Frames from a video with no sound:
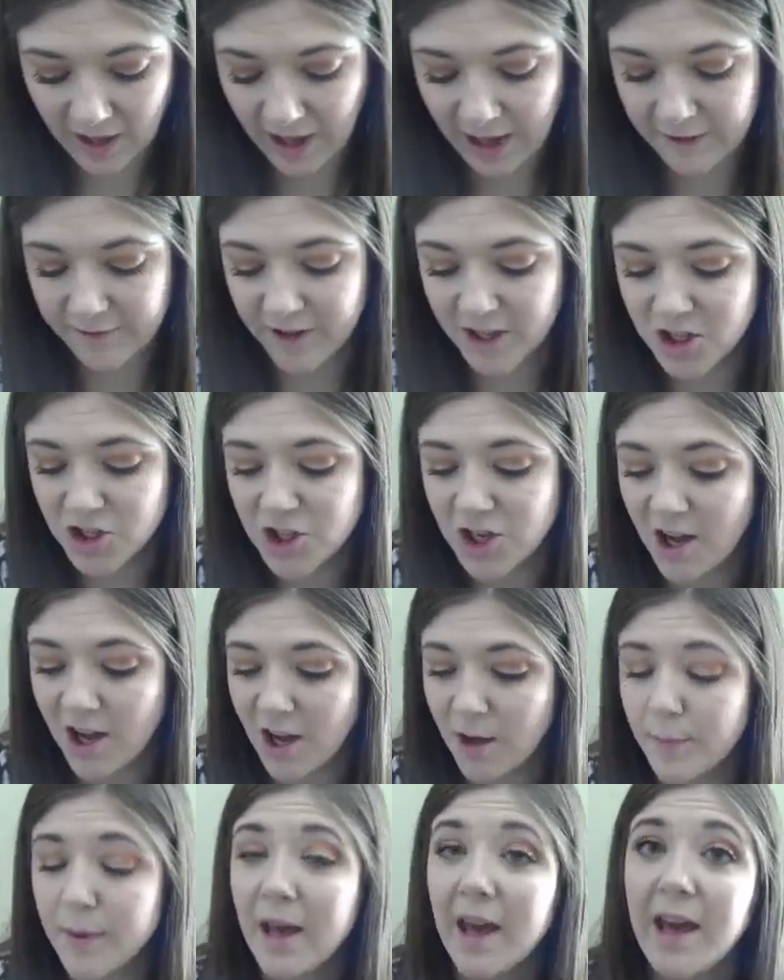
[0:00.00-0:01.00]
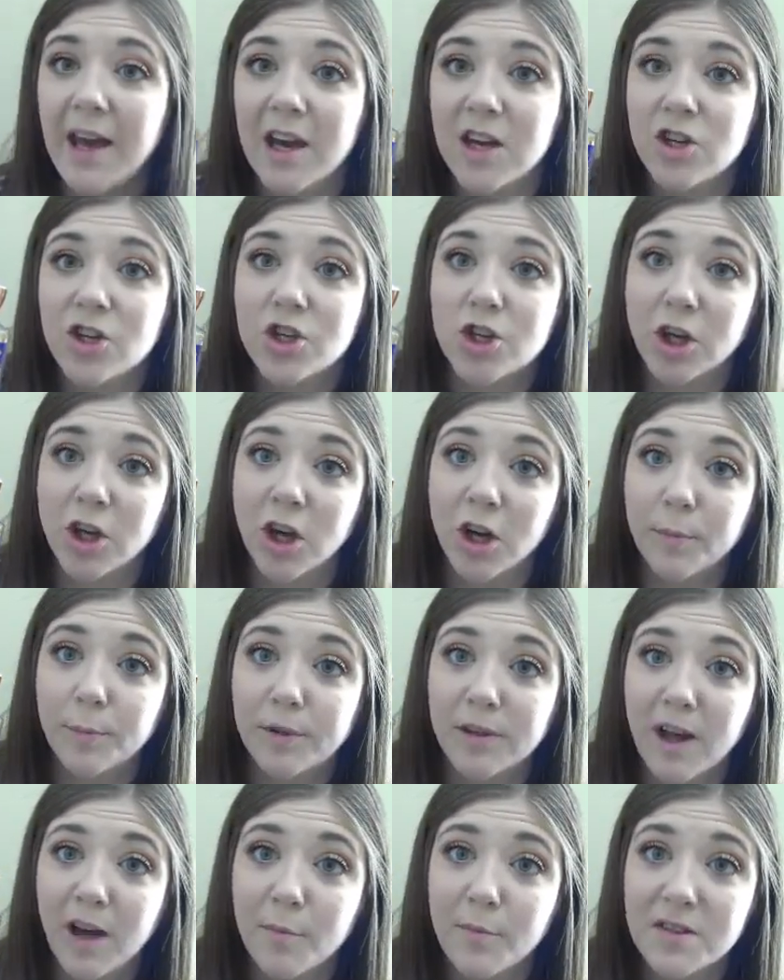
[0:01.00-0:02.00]
I finished up a Sugar
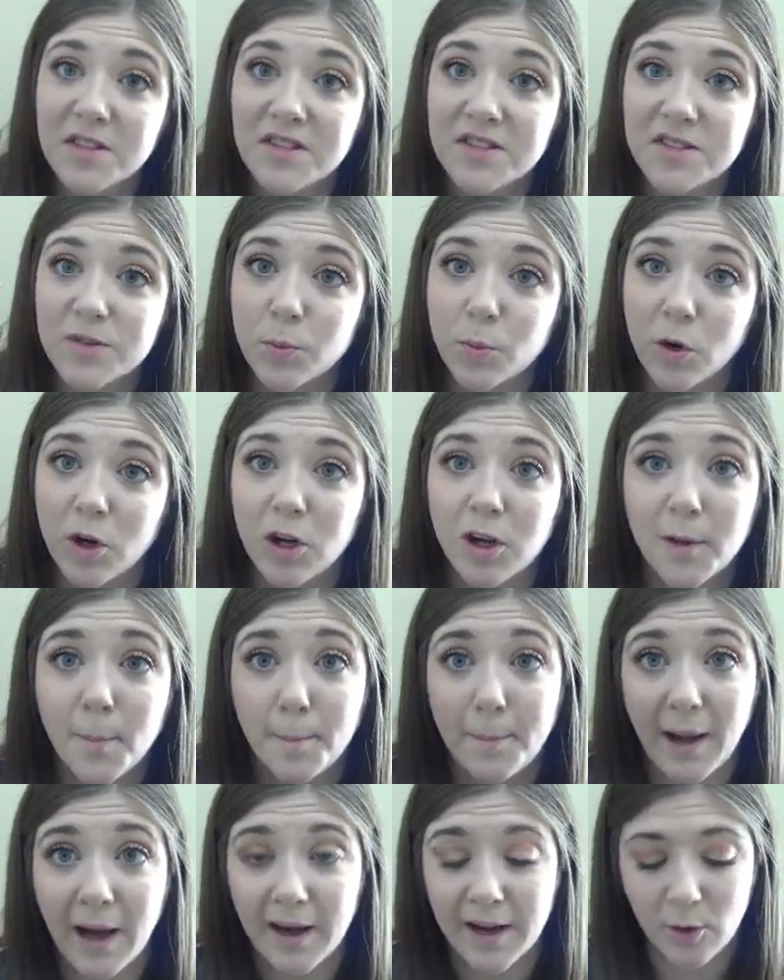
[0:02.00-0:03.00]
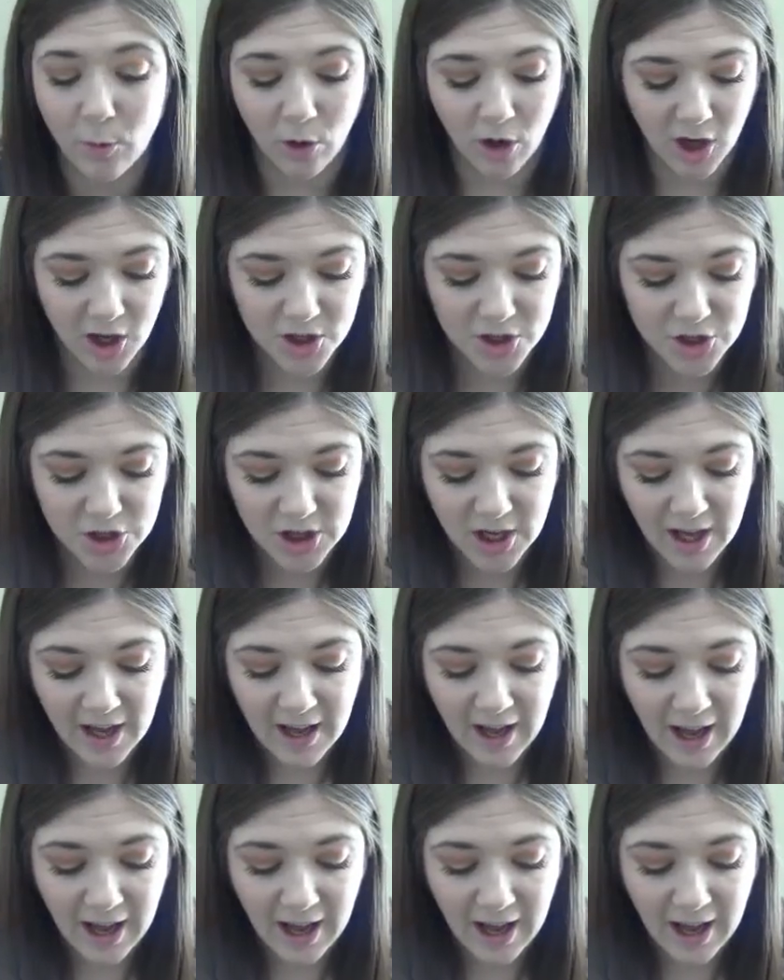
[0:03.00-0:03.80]
Plum Swirl Body Wash.